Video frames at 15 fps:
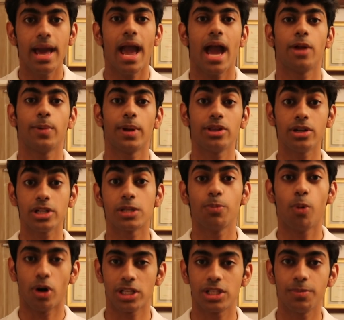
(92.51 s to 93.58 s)
and whether it's
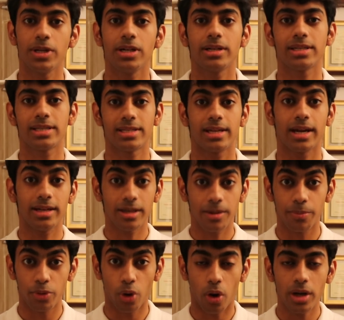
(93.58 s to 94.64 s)
possible to study
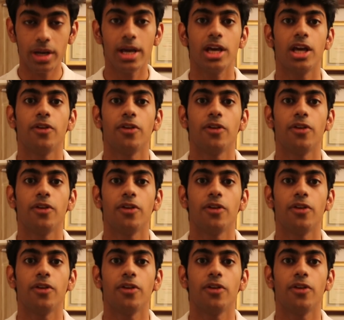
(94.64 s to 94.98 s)
abroad